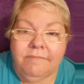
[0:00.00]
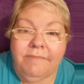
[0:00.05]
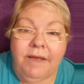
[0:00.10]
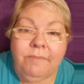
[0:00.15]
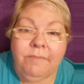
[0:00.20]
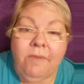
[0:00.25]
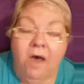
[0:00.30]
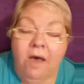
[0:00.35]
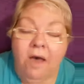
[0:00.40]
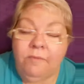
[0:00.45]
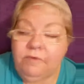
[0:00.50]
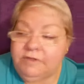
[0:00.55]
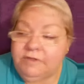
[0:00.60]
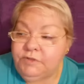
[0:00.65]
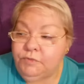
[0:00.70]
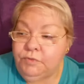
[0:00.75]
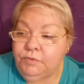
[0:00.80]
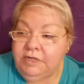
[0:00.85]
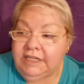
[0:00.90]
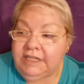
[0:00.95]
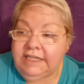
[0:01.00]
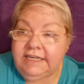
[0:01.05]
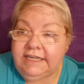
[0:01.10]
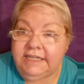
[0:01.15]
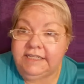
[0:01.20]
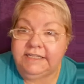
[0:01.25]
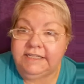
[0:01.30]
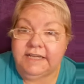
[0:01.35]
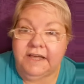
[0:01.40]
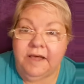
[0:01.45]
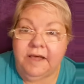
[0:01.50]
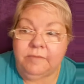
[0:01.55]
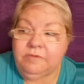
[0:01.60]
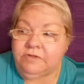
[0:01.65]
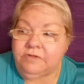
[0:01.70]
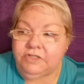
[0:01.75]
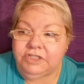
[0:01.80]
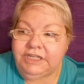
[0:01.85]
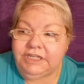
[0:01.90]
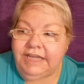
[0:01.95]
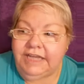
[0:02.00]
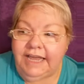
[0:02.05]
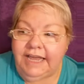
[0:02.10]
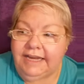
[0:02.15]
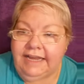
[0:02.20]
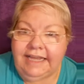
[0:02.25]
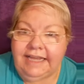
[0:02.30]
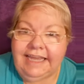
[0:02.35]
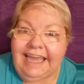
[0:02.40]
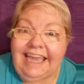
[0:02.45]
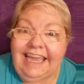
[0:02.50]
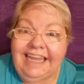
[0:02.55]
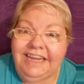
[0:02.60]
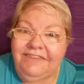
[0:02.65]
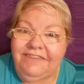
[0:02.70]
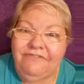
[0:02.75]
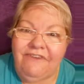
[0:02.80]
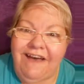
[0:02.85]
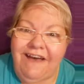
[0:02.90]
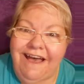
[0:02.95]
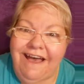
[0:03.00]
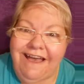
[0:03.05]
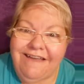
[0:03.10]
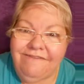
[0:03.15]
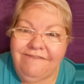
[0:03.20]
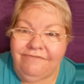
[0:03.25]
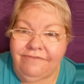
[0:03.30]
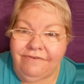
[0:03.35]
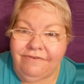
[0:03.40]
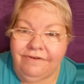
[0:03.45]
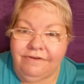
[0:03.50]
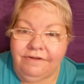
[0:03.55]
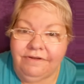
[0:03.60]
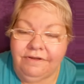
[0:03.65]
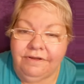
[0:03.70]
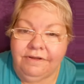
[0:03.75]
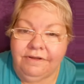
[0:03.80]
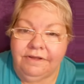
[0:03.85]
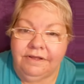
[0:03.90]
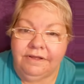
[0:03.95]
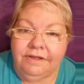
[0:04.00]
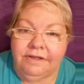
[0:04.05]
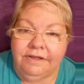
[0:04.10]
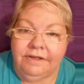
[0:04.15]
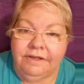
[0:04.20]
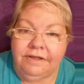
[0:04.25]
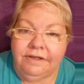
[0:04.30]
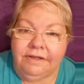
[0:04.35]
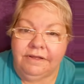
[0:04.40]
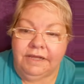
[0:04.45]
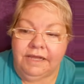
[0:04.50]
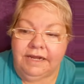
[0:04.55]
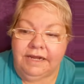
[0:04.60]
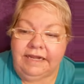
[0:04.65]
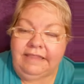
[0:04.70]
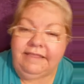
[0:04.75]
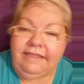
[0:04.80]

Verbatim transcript: My mom was really into Hummels. She had like 85. And I